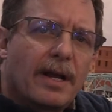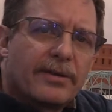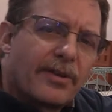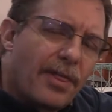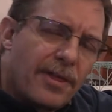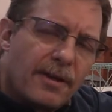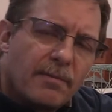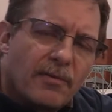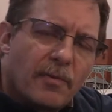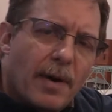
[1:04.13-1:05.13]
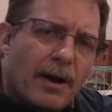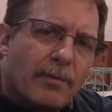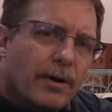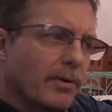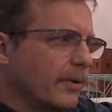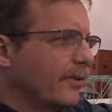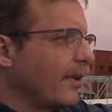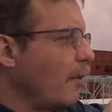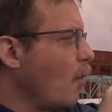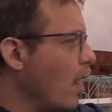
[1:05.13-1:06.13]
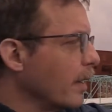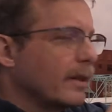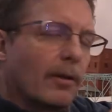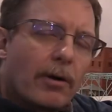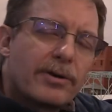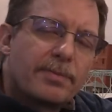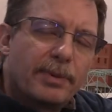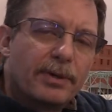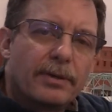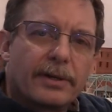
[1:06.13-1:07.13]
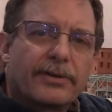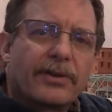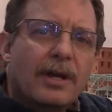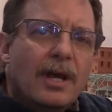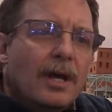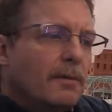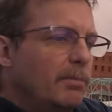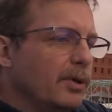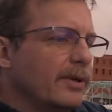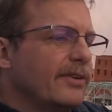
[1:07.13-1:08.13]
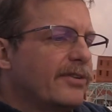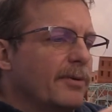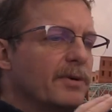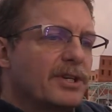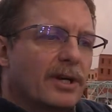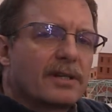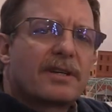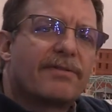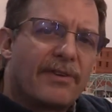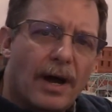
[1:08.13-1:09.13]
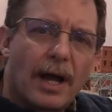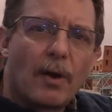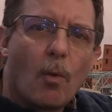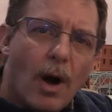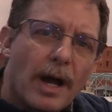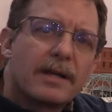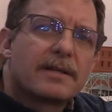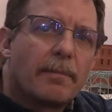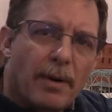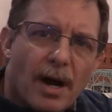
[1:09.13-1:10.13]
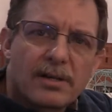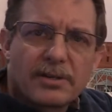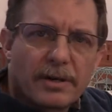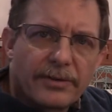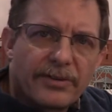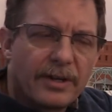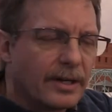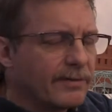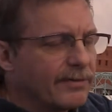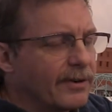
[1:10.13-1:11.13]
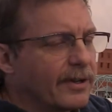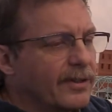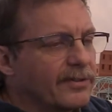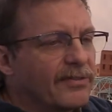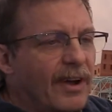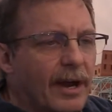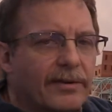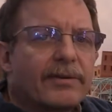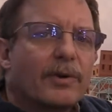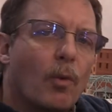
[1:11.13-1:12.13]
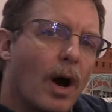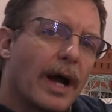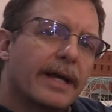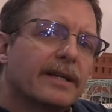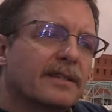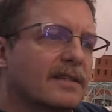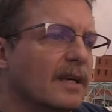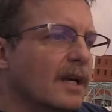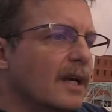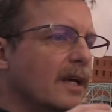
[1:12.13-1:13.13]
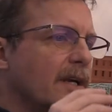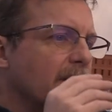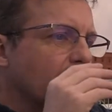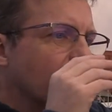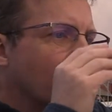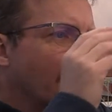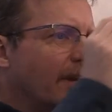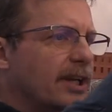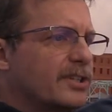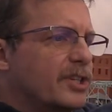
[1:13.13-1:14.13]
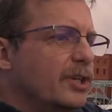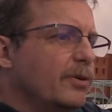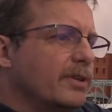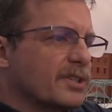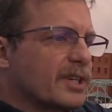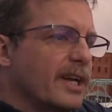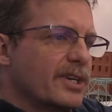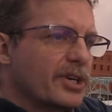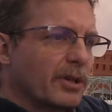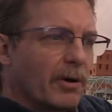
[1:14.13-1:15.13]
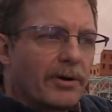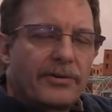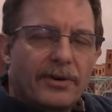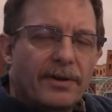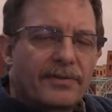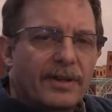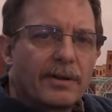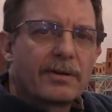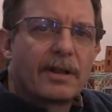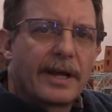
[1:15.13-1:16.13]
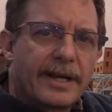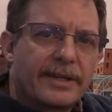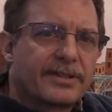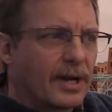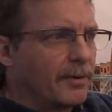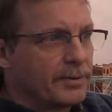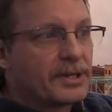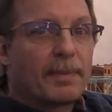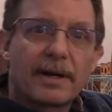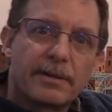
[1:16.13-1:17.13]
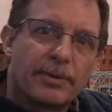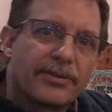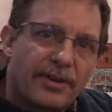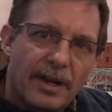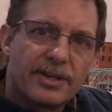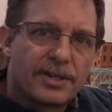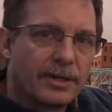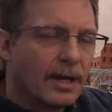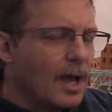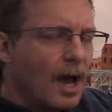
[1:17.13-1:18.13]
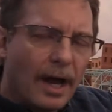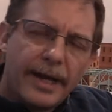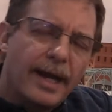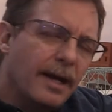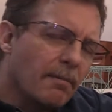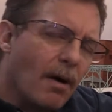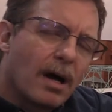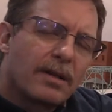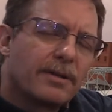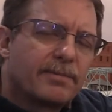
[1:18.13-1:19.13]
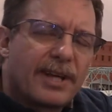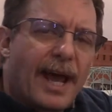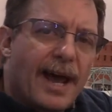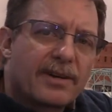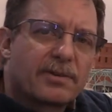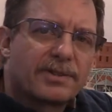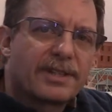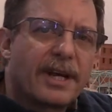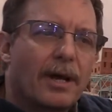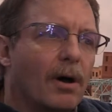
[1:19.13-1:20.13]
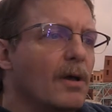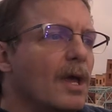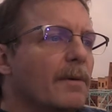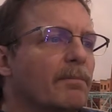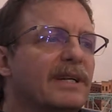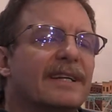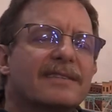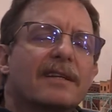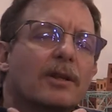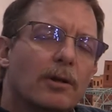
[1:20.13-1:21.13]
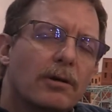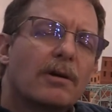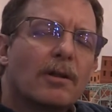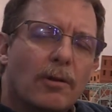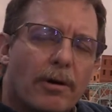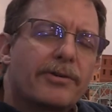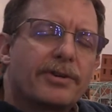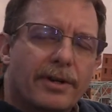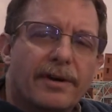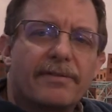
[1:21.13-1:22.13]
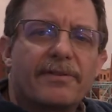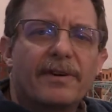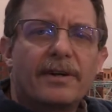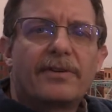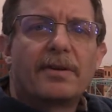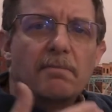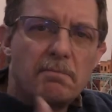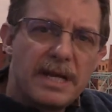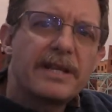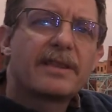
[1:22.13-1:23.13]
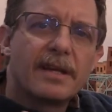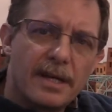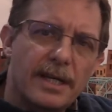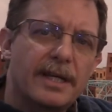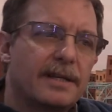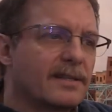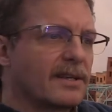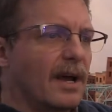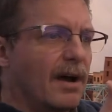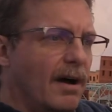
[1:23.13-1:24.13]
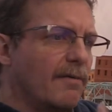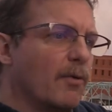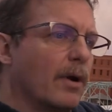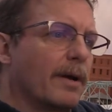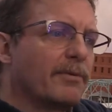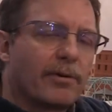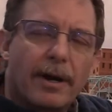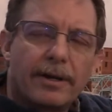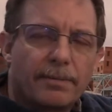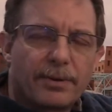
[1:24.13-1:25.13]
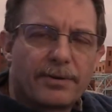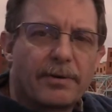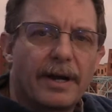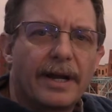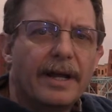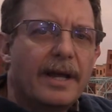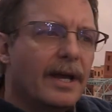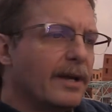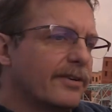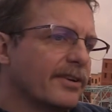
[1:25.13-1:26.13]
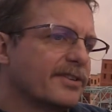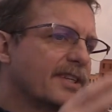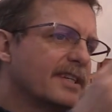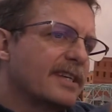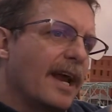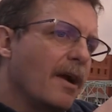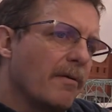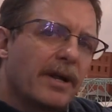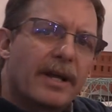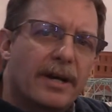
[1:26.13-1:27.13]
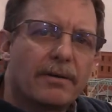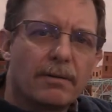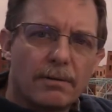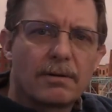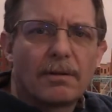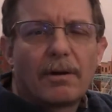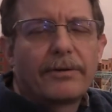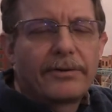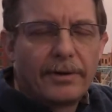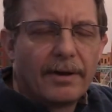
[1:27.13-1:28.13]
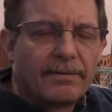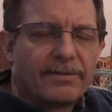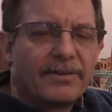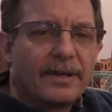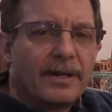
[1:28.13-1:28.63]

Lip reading: as a theme of my railroad is I wanted large buildings. Buildings that would justify why is a boxcar sitting in front of this factory? Why is, what is Union Station large enough to look like it's a respectable station? I can't model them to actual scale, but does it look large enough to meet the needs of what I'm trying to portray? Does this area here look large enough